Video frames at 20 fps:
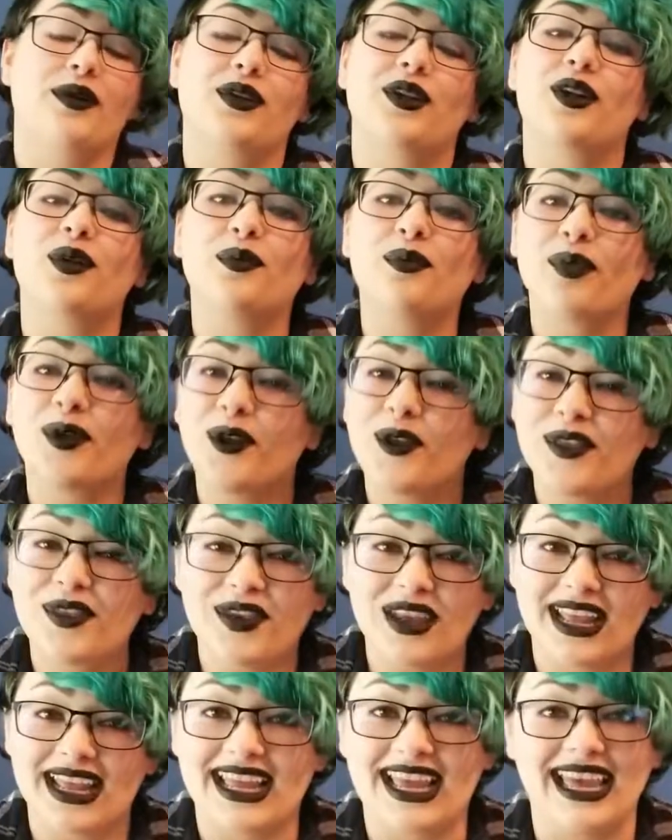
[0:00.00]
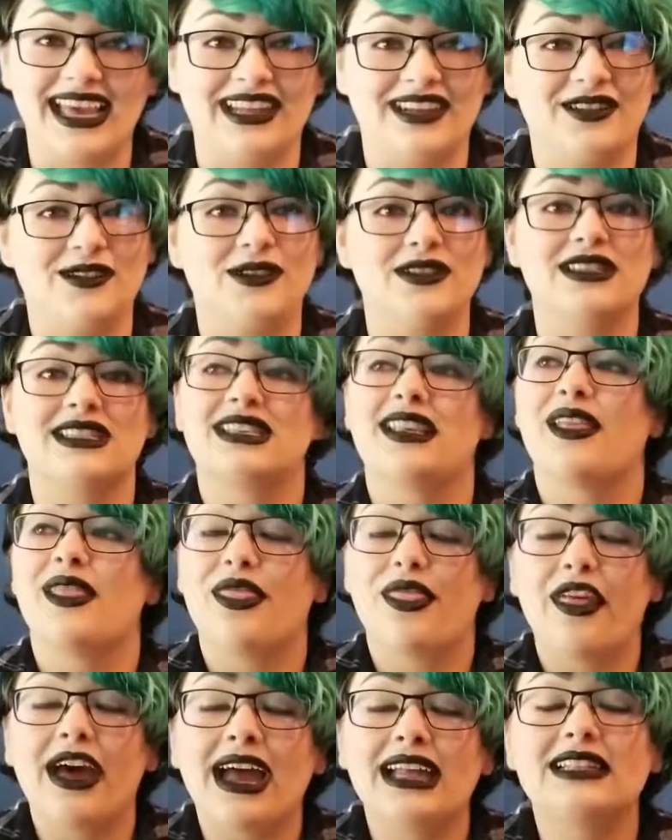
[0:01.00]
your birthday candles,
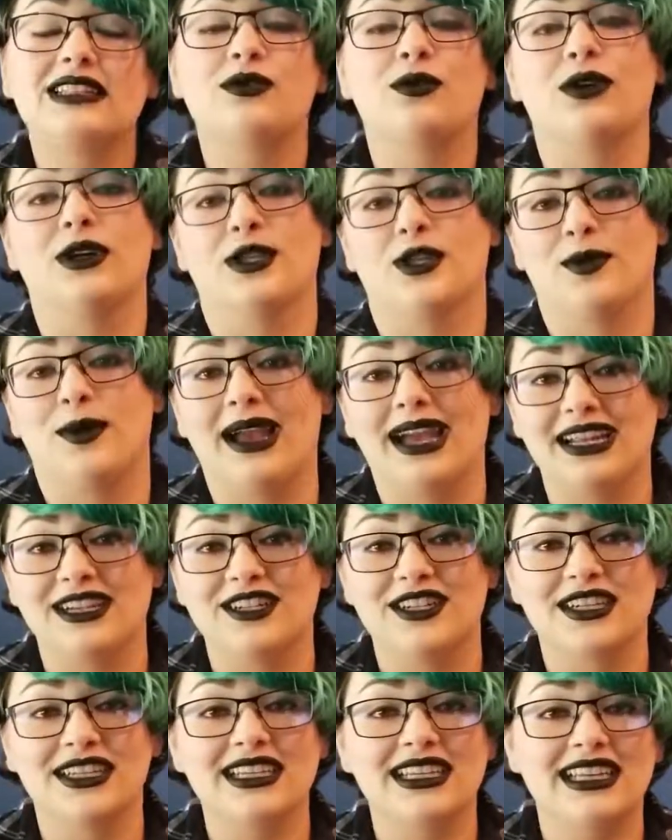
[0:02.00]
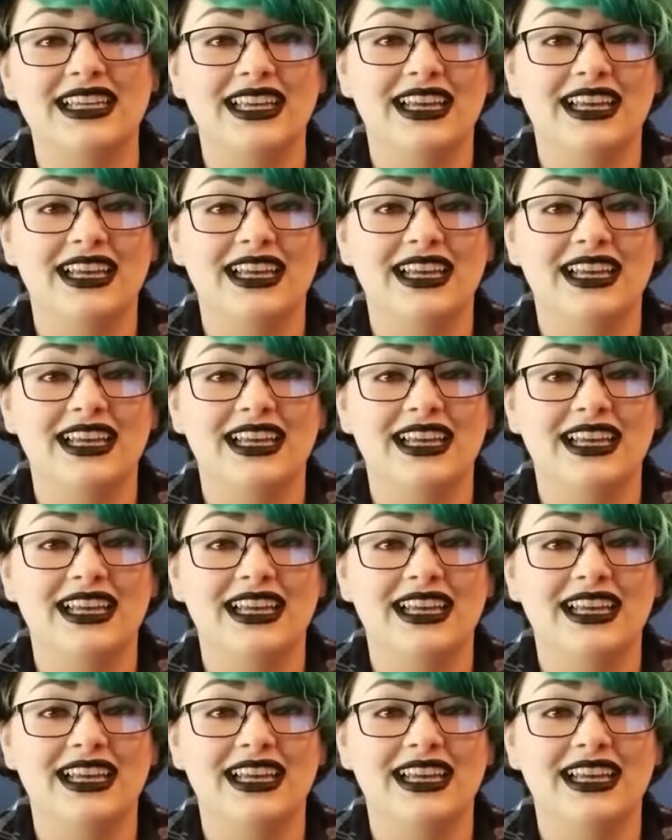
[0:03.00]
that's wish magic.